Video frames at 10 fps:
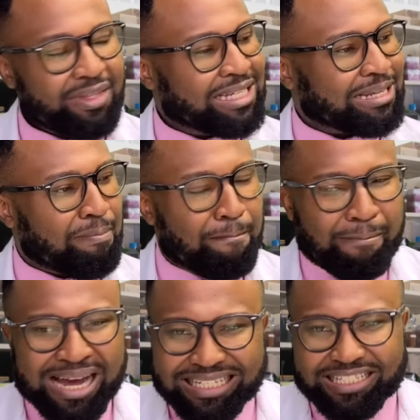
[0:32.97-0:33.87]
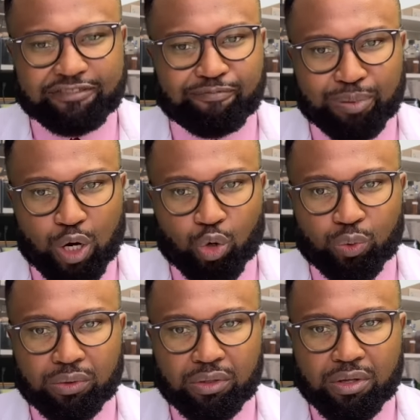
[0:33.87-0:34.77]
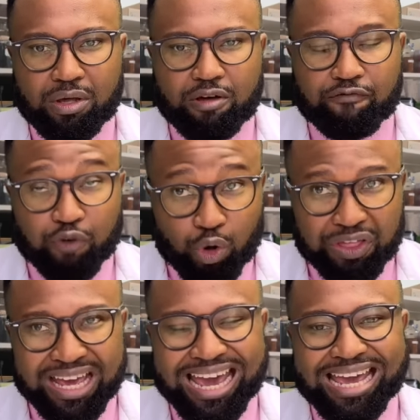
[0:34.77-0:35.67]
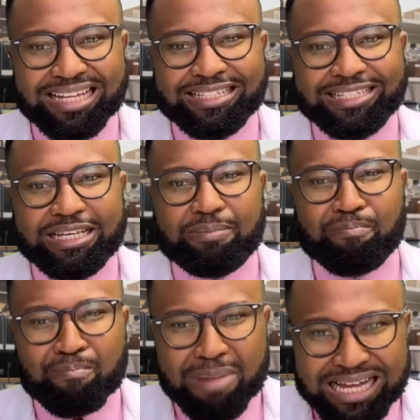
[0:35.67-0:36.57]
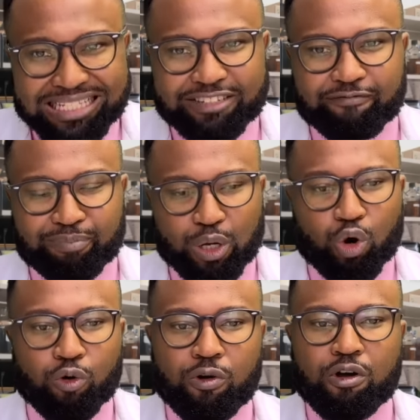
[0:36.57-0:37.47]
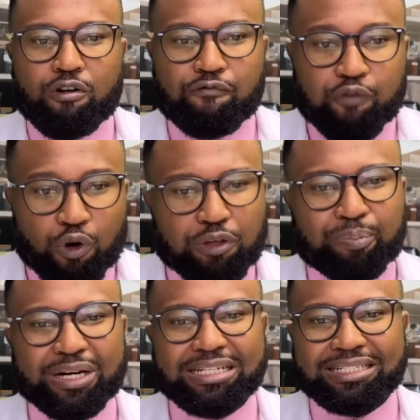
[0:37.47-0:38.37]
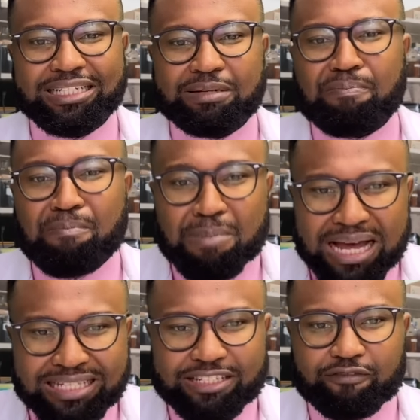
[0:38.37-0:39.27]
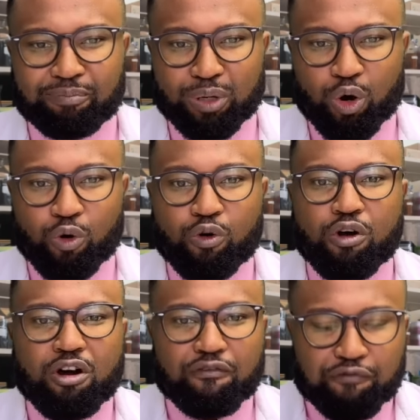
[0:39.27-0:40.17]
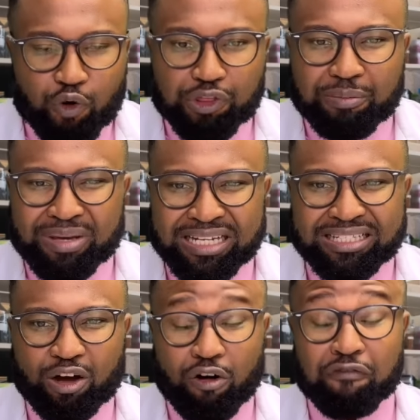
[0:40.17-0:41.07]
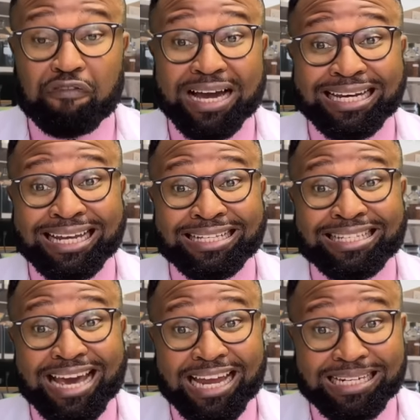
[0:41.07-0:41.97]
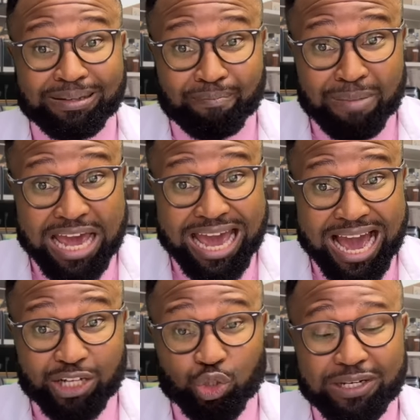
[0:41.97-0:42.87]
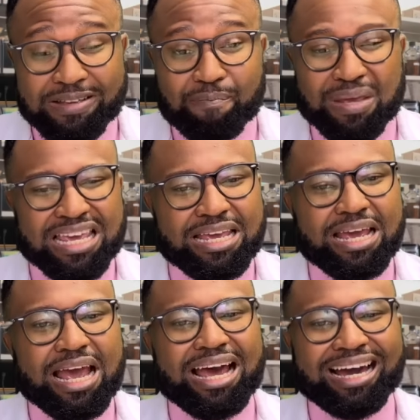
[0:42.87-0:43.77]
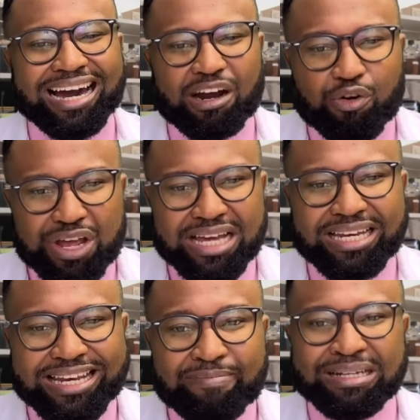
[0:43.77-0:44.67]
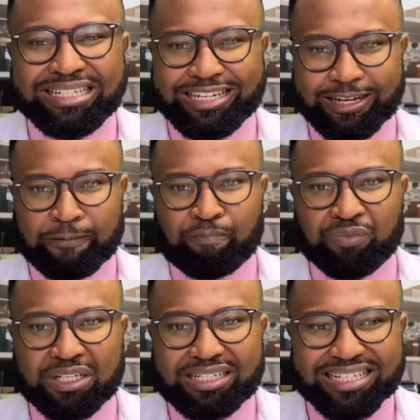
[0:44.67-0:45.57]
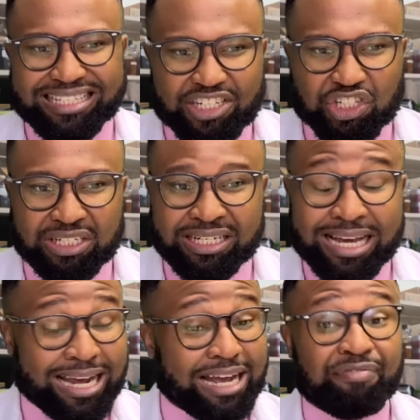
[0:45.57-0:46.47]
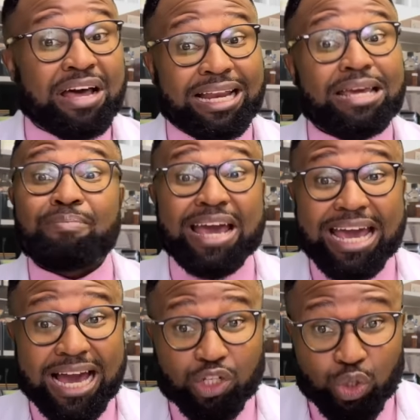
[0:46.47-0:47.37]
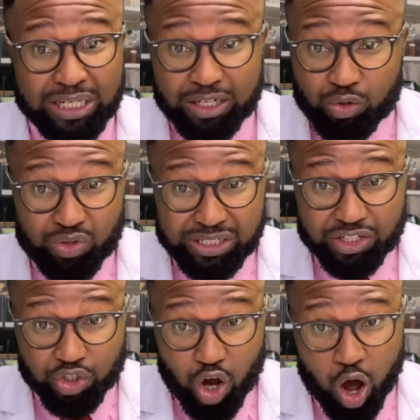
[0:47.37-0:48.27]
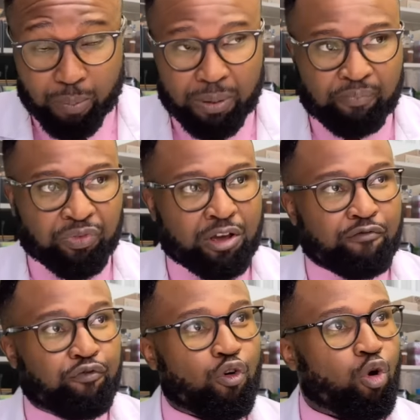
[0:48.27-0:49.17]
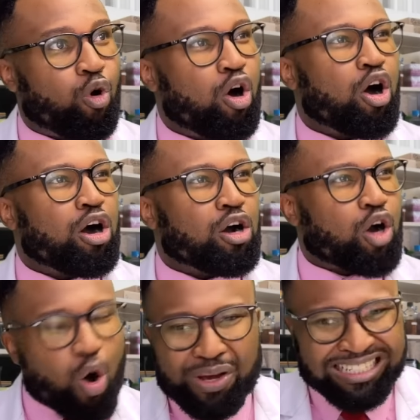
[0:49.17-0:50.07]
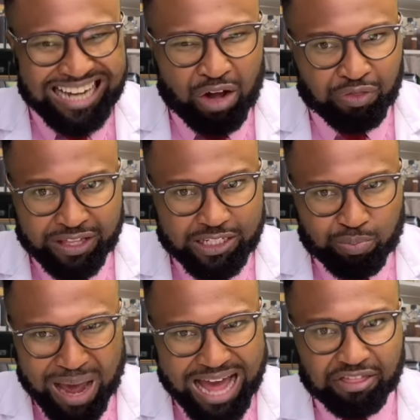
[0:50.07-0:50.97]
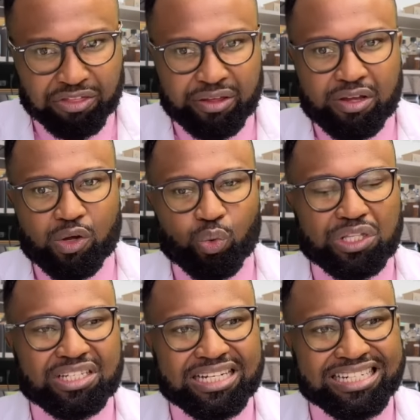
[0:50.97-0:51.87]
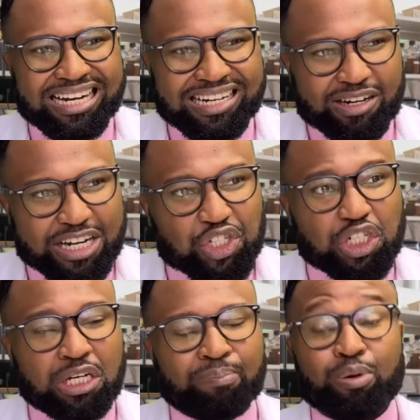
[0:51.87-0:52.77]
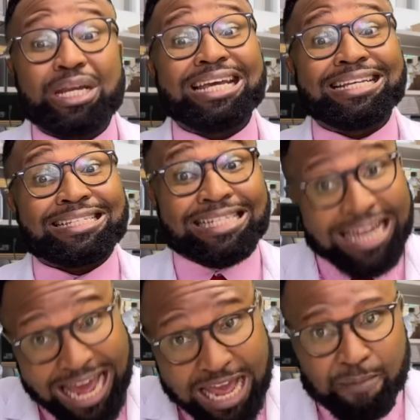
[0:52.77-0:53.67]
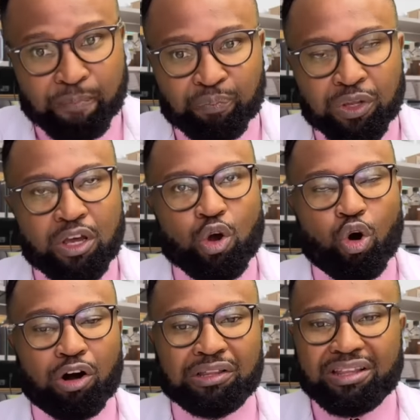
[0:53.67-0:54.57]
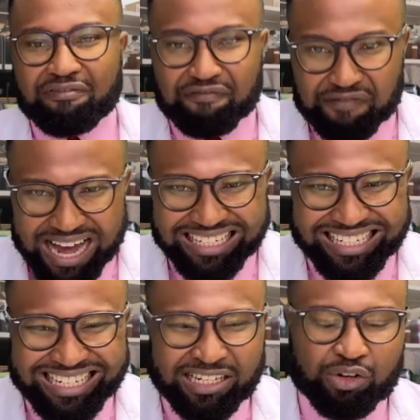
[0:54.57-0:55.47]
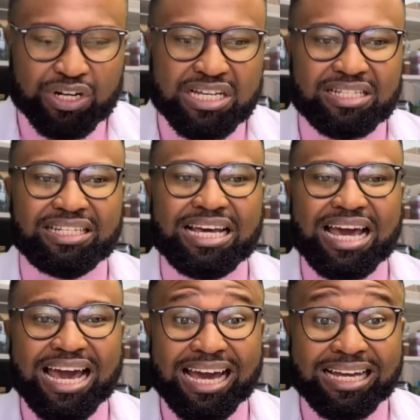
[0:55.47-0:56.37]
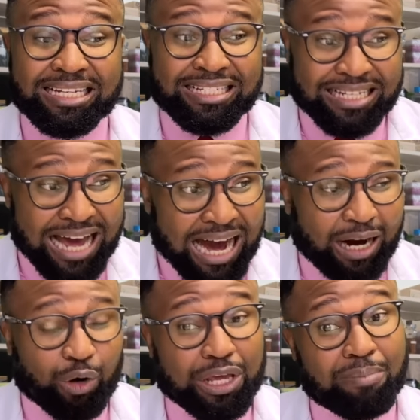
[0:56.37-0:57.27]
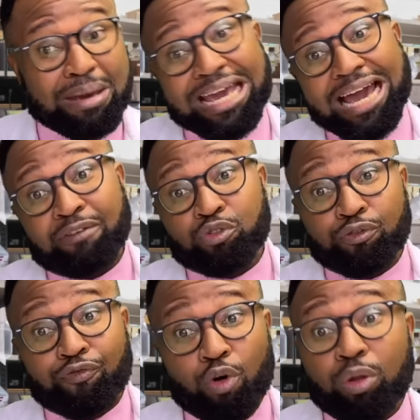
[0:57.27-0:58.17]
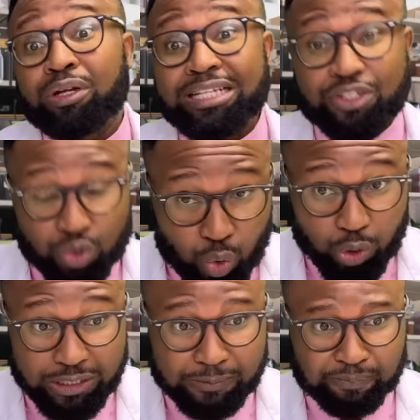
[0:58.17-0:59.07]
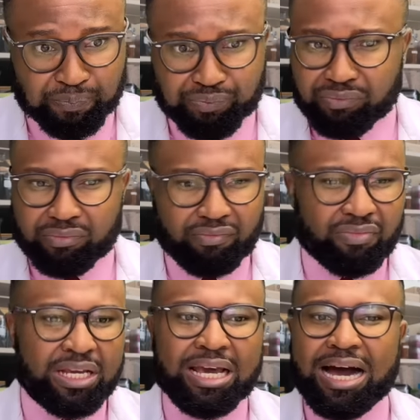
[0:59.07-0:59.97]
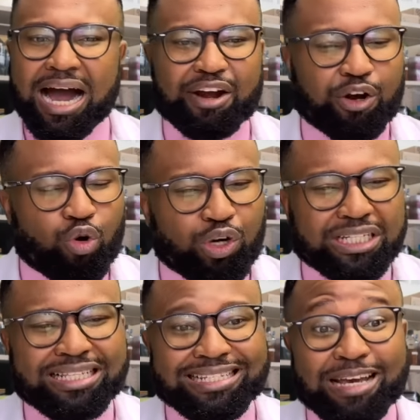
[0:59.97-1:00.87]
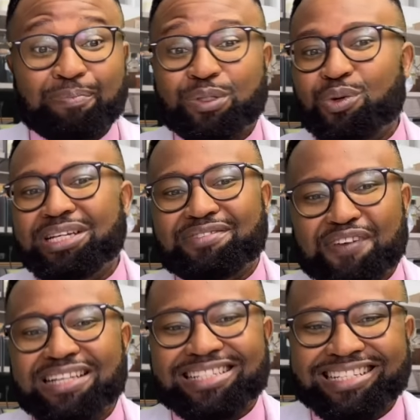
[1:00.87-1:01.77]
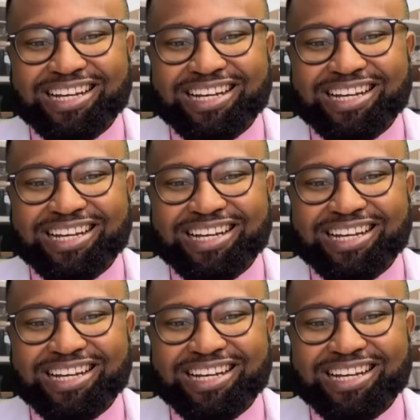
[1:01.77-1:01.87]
It's a massive blow for the ANC, massive blow for the president, massive blow for the Minister of Finance, and may actually be a career-limiting decision in that he may actually lose his job for going down this path with such aggression, putting his name on the VAT increase, and now he may have to fall on his sword. I recorded this episode as fast as I